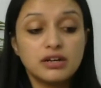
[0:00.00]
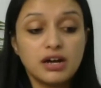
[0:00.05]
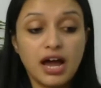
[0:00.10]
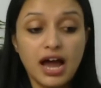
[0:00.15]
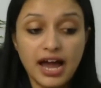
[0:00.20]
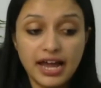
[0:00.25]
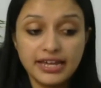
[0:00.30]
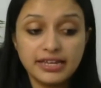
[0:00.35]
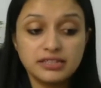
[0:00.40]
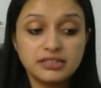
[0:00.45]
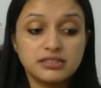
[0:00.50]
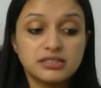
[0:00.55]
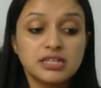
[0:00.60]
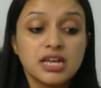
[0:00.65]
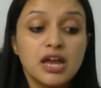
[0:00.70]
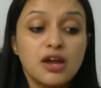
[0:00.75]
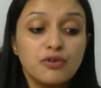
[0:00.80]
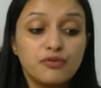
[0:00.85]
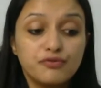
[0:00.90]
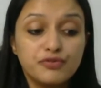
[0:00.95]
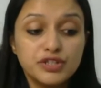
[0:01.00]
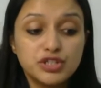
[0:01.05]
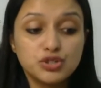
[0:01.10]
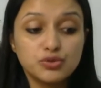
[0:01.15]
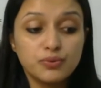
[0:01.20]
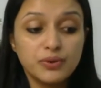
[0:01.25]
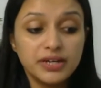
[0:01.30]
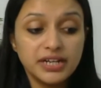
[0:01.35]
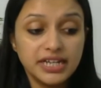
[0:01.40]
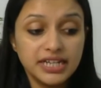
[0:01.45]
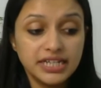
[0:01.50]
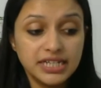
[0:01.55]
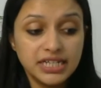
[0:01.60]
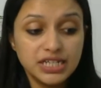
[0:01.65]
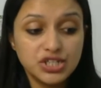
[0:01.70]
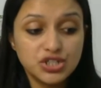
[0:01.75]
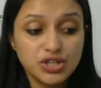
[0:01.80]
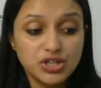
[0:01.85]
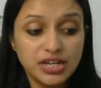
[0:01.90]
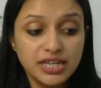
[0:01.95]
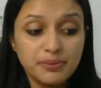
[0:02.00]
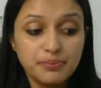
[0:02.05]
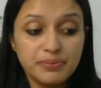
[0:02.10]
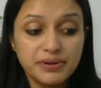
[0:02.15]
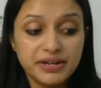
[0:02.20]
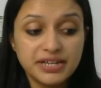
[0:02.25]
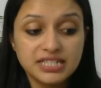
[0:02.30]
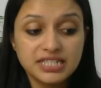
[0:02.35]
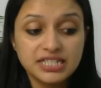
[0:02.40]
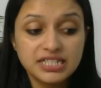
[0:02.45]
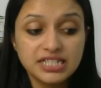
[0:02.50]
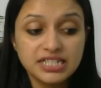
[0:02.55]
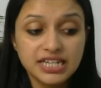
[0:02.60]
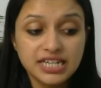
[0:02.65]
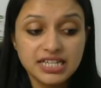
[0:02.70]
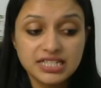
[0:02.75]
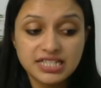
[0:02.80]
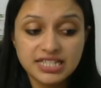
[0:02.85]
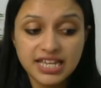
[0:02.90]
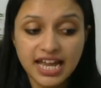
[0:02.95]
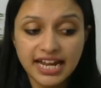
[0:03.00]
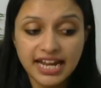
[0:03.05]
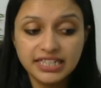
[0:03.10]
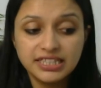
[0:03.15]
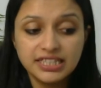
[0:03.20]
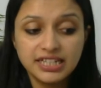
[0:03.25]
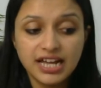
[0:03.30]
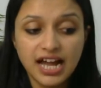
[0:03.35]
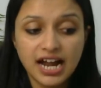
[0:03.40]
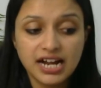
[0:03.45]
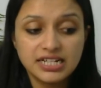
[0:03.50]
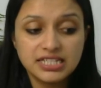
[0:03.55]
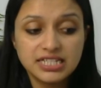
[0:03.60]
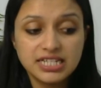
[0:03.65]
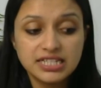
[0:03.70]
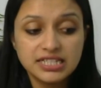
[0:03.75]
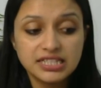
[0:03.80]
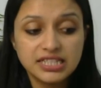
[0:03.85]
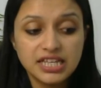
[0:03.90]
ions which were initially present inside the guard cells,